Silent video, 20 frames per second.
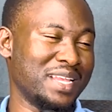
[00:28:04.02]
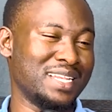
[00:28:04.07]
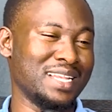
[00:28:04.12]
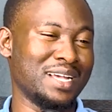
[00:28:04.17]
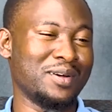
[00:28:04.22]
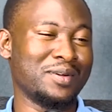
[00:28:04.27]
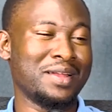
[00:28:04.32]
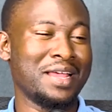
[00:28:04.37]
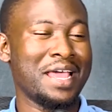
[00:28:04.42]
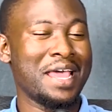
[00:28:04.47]

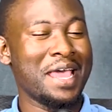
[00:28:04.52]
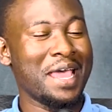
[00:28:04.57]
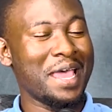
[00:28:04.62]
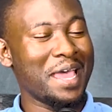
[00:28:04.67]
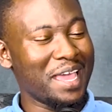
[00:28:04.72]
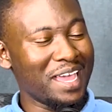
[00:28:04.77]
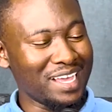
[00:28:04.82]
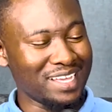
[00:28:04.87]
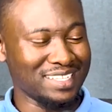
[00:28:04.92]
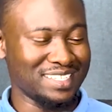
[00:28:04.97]
picked out
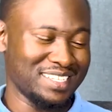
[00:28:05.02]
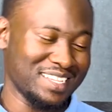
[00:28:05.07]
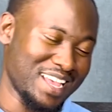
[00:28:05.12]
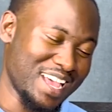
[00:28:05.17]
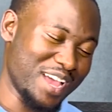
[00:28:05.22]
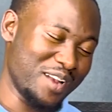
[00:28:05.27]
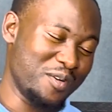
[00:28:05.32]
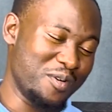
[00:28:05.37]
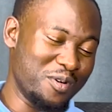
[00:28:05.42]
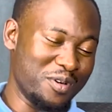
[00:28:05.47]
is
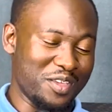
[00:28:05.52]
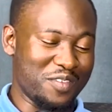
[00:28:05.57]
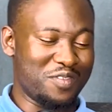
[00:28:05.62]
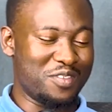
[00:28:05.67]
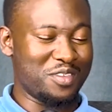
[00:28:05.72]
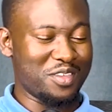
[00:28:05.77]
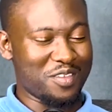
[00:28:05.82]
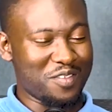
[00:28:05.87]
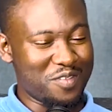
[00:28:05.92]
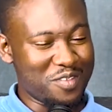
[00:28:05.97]
I don't know
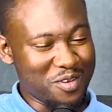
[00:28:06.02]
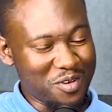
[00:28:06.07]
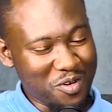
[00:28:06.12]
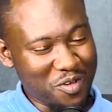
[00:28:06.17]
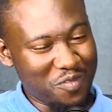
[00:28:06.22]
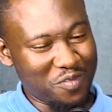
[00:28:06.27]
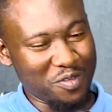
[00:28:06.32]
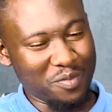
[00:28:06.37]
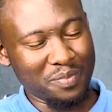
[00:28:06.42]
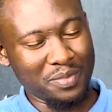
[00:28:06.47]
if you if you
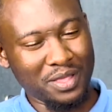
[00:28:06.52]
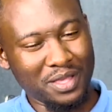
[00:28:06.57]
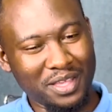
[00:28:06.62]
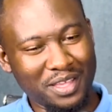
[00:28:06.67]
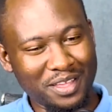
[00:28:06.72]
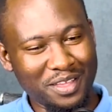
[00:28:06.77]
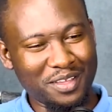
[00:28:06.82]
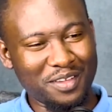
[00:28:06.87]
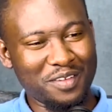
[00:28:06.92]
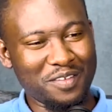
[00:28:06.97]
know from
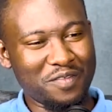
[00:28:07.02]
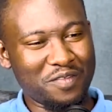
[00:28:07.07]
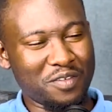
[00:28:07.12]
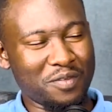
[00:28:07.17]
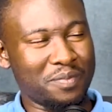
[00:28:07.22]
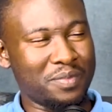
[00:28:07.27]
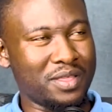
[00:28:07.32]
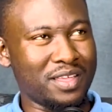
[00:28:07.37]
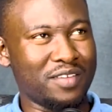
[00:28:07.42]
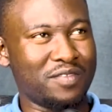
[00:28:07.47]
the
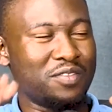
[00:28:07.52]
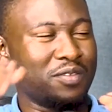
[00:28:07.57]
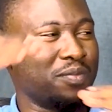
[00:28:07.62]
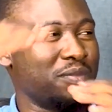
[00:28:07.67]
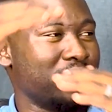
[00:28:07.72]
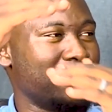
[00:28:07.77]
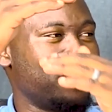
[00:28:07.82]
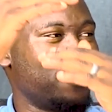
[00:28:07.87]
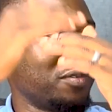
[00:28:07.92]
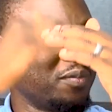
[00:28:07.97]
from the
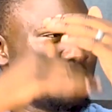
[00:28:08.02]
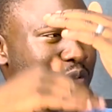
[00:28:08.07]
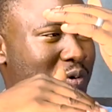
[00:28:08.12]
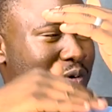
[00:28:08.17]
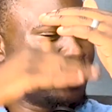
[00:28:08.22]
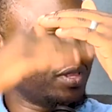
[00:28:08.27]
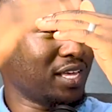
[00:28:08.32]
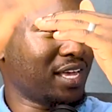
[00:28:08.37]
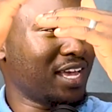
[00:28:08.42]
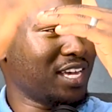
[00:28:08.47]
from the from
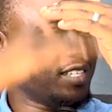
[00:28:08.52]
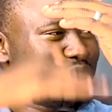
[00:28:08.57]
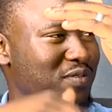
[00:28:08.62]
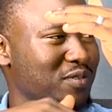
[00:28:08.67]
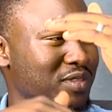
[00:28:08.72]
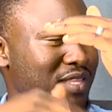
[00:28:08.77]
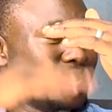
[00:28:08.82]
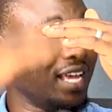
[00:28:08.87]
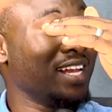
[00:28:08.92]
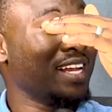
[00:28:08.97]
the whole the
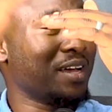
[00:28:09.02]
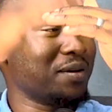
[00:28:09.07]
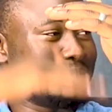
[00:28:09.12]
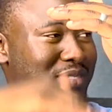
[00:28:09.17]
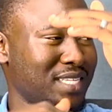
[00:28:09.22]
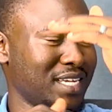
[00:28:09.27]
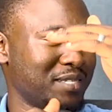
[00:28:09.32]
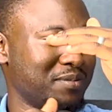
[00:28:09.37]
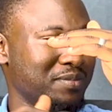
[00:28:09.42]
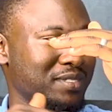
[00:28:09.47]
cash flow the
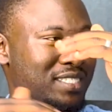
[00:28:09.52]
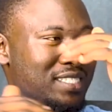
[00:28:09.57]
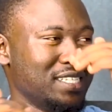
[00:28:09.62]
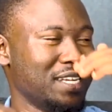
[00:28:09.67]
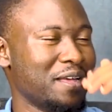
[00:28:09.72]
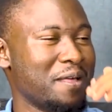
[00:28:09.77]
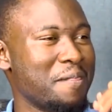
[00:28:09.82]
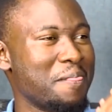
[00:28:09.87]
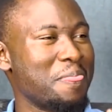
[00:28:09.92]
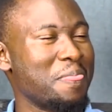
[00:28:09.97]
income
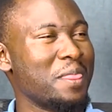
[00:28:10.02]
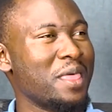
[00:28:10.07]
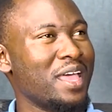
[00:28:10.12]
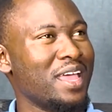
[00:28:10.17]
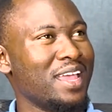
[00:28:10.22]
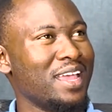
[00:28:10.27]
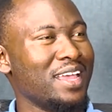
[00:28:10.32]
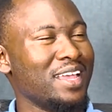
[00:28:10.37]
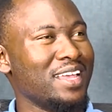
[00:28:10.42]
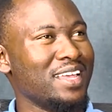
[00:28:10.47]
statement.
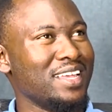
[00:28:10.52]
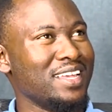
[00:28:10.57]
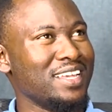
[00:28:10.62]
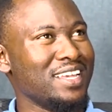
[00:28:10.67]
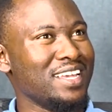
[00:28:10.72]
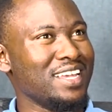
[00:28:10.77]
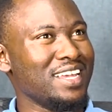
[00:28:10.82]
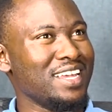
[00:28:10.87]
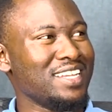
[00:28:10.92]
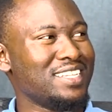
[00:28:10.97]

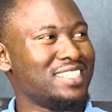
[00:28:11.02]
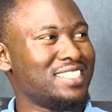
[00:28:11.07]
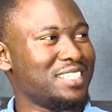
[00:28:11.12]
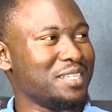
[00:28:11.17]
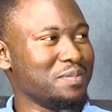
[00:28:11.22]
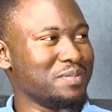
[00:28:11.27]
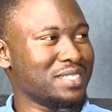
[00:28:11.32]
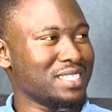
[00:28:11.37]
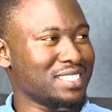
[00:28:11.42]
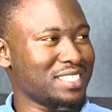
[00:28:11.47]
It
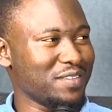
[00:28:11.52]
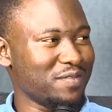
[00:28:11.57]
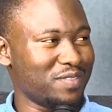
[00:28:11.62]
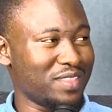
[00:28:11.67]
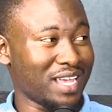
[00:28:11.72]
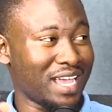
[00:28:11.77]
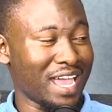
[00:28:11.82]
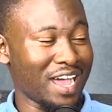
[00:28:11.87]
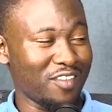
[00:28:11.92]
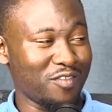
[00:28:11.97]
seems as
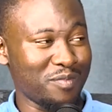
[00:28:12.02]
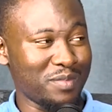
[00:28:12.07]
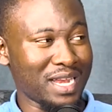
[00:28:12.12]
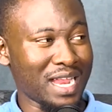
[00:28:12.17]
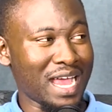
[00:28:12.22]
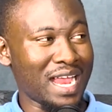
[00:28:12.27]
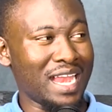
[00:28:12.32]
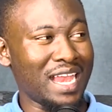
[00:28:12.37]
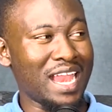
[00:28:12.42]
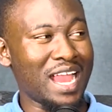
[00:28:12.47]
if the
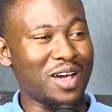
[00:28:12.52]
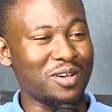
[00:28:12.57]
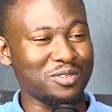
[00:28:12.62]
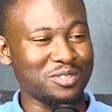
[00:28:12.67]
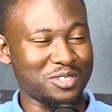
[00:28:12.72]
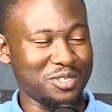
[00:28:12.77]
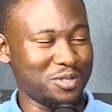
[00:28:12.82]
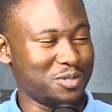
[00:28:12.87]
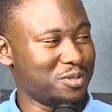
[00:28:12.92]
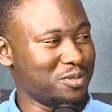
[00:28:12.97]
government
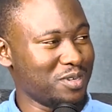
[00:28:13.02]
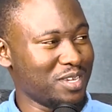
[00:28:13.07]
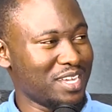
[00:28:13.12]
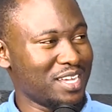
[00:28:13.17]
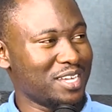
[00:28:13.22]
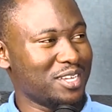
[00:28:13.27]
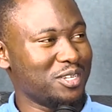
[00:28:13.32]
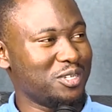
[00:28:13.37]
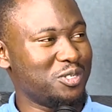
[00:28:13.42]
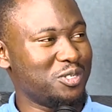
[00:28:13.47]
allows you
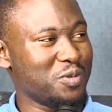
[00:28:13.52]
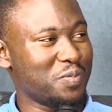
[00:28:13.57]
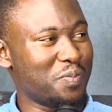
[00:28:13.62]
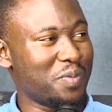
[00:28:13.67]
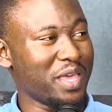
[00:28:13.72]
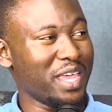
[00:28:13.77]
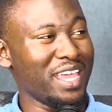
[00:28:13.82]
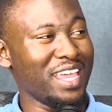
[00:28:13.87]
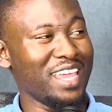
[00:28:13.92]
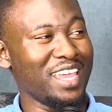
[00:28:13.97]

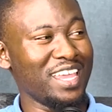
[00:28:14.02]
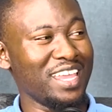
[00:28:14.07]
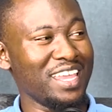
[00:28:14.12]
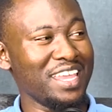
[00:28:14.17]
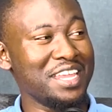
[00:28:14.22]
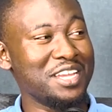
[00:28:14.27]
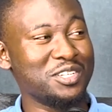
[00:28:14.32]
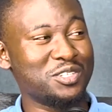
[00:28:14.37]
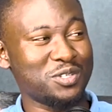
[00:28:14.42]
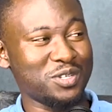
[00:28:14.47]
to
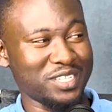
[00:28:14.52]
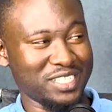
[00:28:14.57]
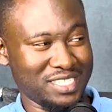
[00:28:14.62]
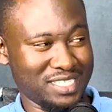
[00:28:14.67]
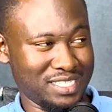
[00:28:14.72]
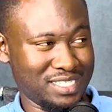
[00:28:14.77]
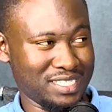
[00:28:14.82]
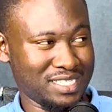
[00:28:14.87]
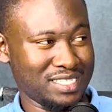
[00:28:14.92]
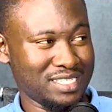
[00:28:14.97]
pay
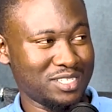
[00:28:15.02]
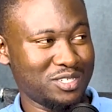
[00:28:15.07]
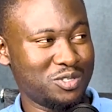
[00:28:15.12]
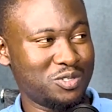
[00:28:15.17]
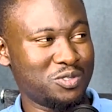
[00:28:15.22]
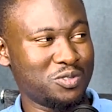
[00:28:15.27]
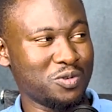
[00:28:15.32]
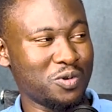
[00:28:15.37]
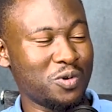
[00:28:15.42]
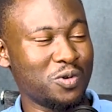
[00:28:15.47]
interest
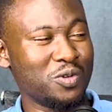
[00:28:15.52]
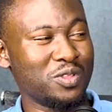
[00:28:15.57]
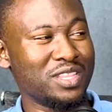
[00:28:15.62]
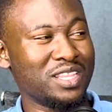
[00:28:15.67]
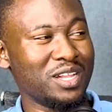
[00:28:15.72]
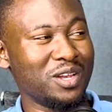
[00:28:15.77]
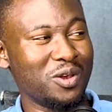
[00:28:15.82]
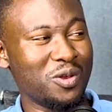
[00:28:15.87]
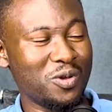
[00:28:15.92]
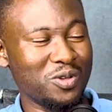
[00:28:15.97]
to
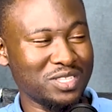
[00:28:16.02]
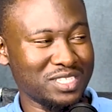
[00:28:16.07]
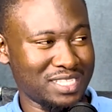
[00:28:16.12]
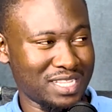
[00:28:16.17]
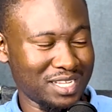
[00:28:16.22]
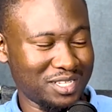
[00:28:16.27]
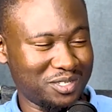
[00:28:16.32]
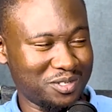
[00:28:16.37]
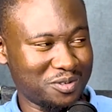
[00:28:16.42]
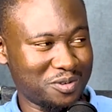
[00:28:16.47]
all the
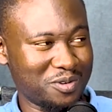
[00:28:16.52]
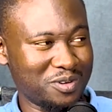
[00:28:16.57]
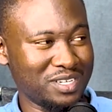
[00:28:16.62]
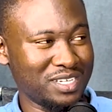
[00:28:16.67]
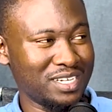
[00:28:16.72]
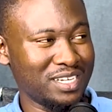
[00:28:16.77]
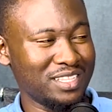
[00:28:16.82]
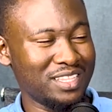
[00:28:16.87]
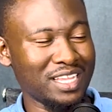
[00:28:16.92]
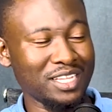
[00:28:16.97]
loans that you
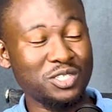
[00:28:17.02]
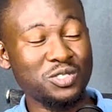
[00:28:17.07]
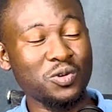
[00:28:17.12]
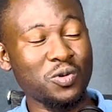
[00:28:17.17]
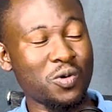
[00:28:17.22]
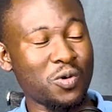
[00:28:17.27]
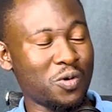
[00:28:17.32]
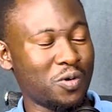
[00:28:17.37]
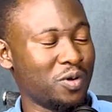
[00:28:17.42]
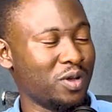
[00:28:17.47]
own
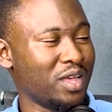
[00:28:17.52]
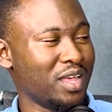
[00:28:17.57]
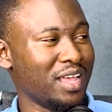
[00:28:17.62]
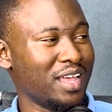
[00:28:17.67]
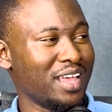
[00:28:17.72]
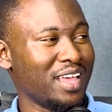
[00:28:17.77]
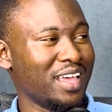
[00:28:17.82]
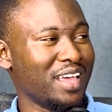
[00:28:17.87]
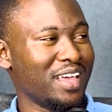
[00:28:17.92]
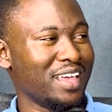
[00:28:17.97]
that you owe,
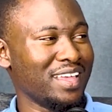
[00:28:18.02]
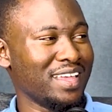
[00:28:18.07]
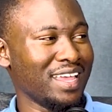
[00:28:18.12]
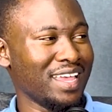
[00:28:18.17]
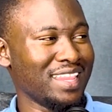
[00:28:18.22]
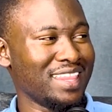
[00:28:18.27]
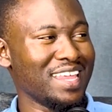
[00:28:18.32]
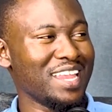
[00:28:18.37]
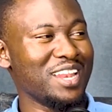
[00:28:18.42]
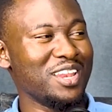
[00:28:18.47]
mm.
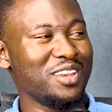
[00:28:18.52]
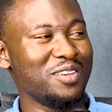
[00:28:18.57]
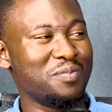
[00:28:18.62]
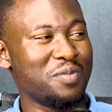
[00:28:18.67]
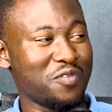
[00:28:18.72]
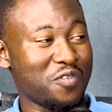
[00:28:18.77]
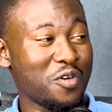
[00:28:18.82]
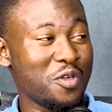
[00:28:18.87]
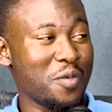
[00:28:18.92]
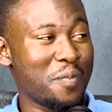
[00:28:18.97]
and
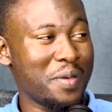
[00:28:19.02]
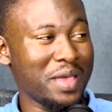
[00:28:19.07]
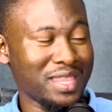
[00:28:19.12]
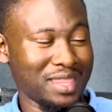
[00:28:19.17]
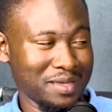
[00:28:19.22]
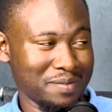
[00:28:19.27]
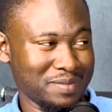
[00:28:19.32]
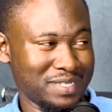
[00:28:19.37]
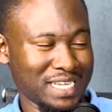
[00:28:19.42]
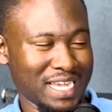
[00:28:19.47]
then before you
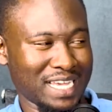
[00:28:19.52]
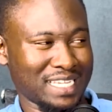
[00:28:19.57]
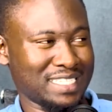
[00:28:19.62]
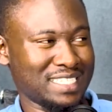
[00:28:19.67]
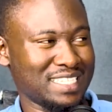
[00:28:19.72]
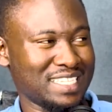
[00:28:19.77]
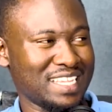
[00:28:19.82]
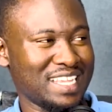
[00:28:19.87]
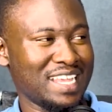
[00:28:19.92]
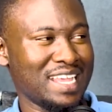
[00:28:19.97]
pay them
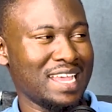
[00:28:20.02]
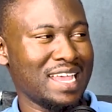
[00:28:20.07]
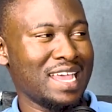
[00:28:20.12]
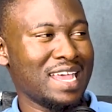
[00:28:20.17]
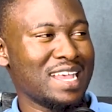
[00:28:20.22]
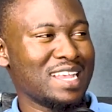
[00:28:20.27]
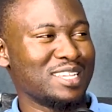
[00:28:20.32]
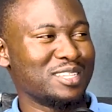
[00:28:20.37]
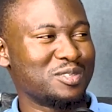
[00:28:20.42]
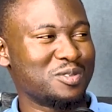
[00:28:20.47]
tax.
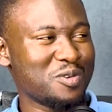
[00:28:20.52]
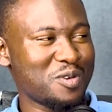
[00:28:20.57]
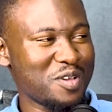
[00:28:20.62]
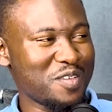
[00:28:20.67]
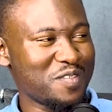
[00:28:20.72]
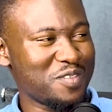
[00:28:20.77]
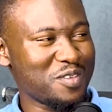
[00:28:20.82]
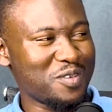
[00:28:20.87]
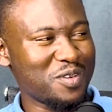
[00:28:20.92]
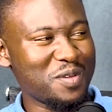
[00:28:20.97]
Mm-hmm.
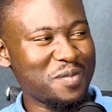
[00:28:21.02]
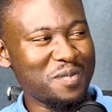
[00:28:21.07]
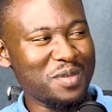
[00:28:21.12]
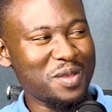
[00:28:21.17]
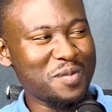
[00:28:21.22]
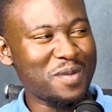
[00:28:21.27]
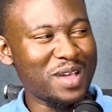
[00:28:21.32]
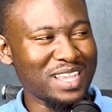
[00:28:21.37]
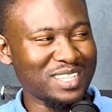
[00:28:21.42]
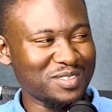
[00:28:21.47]
So if you're gonna
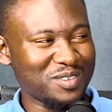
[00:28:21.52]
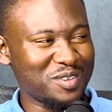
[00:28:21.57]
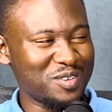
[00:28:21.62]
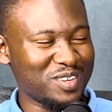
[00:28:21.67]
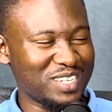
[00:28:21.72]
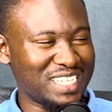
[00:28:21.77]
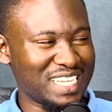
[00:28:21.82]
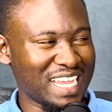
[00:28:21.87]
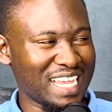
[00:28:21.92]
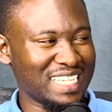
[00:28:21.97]
minimize
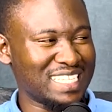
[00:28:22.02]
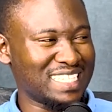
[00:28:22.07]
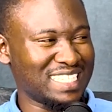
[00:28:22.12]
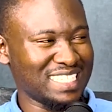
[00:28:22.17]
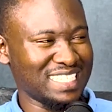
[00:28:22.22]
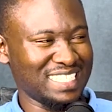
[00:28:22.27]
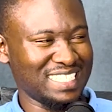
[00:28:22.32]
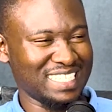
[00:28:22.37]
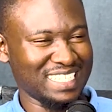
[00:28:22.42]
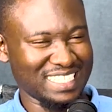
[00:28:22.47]
on your
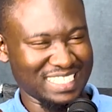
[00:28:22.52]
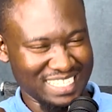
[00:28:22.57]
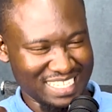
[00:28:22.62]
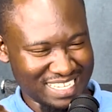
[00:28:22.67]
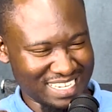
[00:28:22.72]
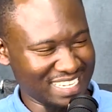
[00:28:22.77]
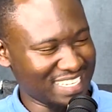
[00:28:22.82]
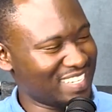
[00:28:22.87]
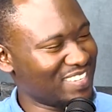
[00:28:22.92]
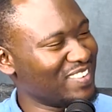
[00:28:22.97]
tax, just
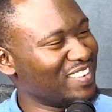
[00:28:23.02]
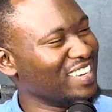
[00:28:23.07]
get a